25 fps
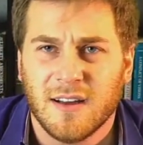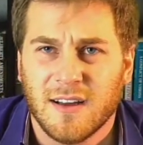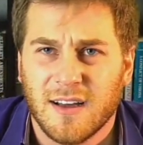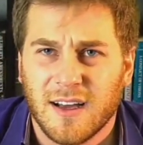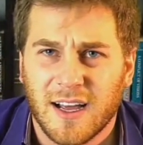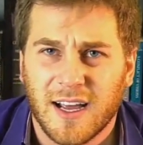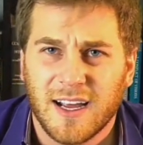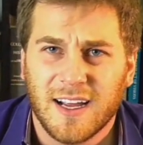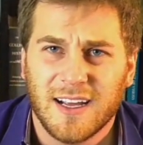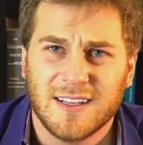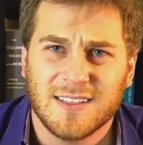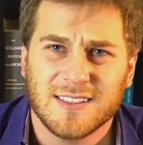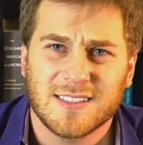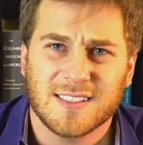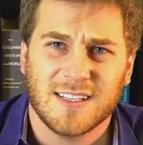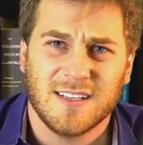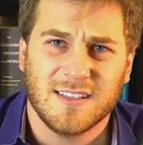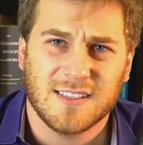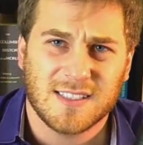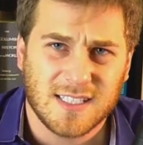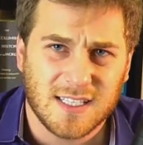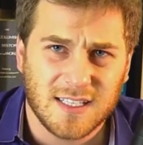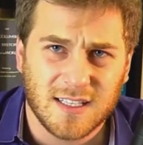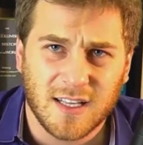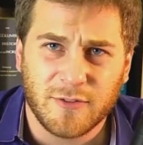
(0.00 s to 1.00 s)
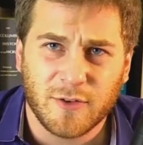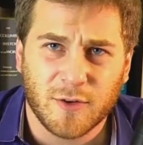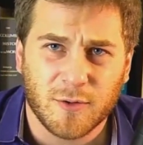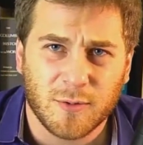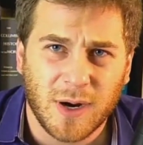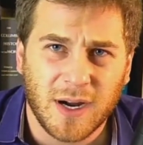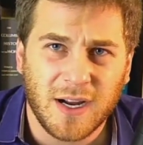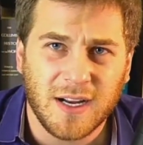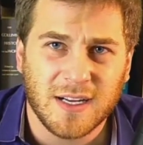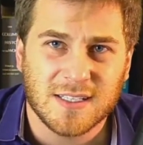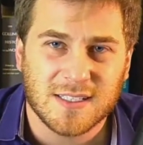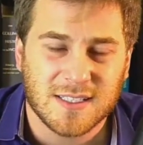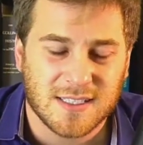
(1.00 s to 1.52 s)
And sea level
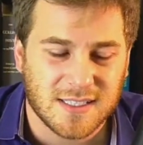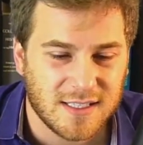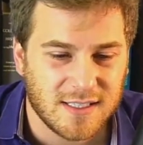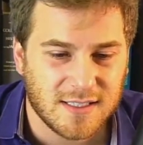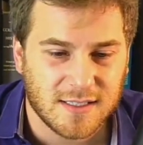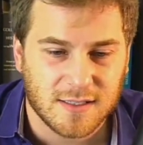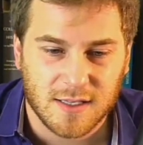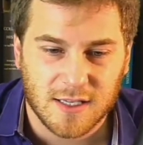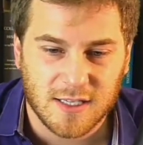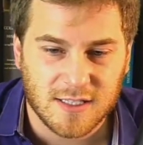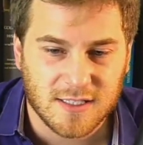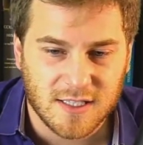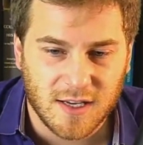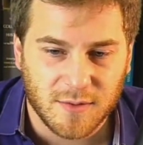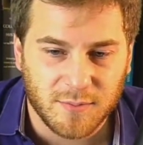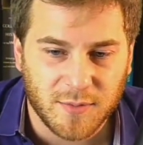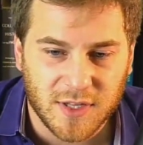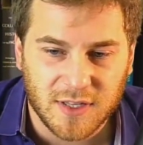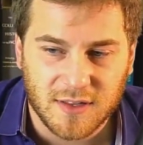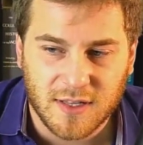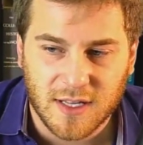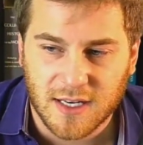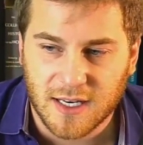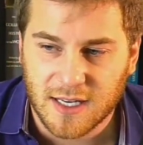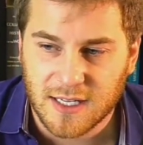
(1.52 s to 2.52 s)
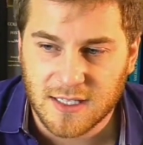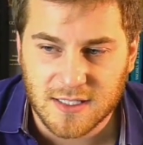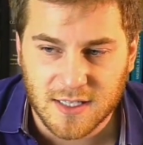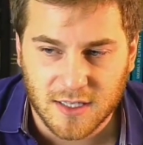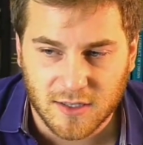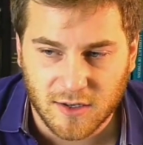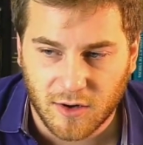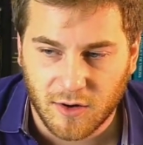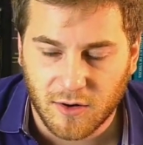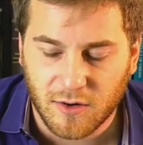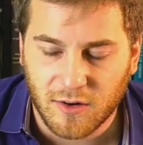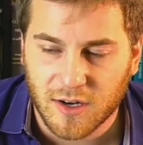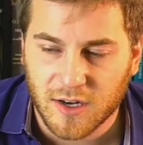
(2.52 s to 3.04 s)
rise is, is something that is
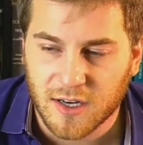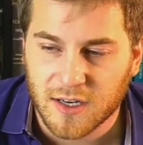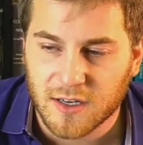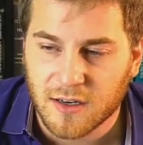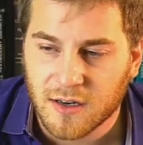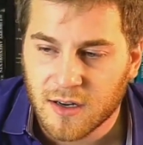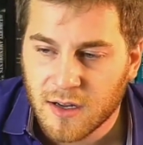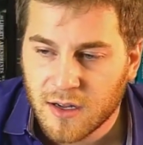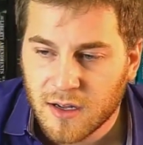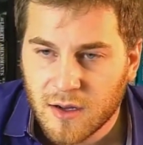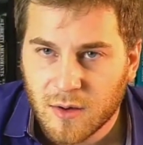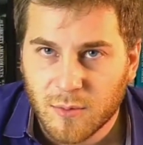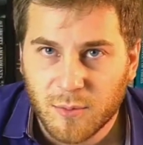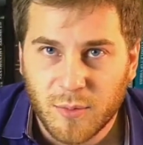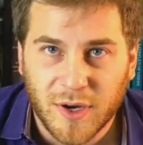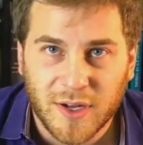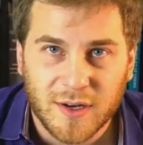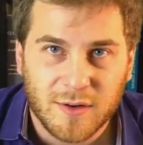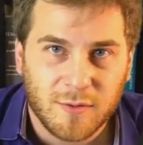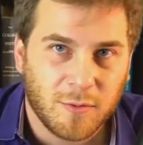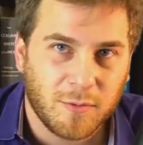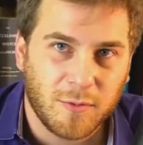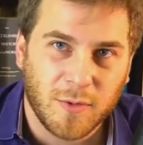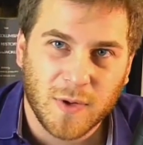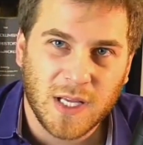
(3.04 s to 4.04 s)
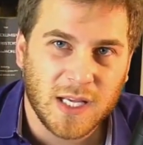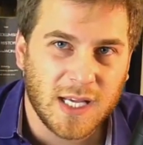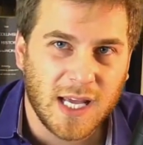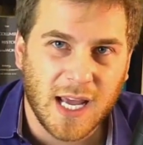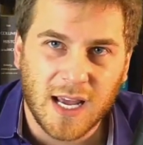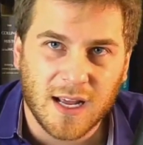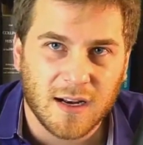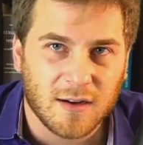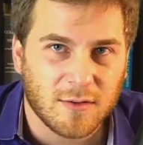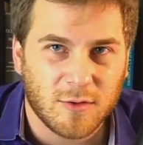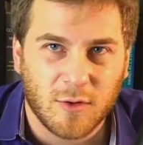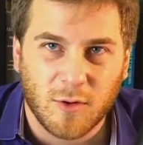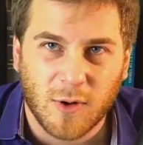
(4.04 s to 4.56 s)
occurring, but we
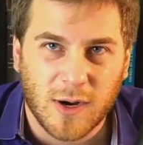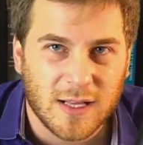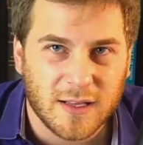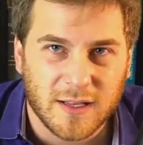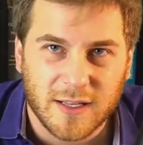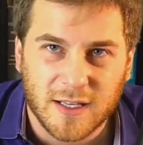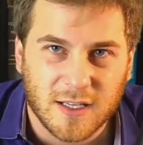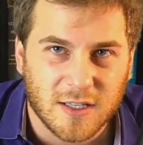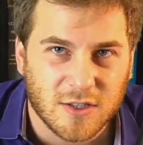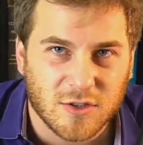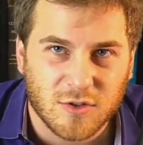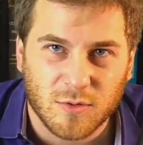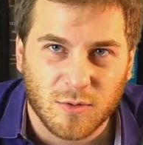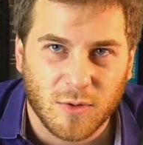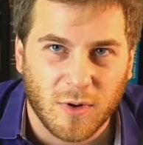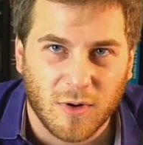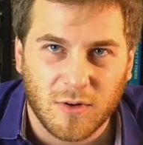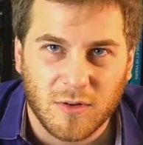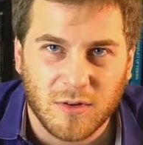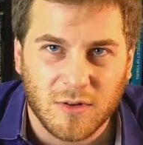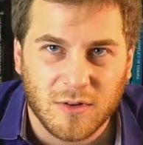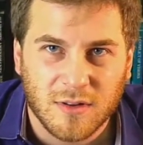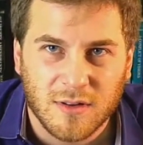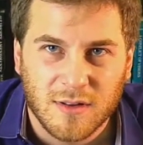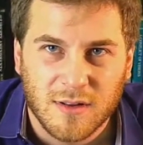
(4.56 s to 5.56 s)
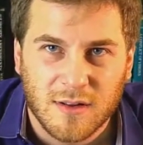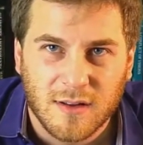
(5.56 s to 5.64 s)
can't greatly control.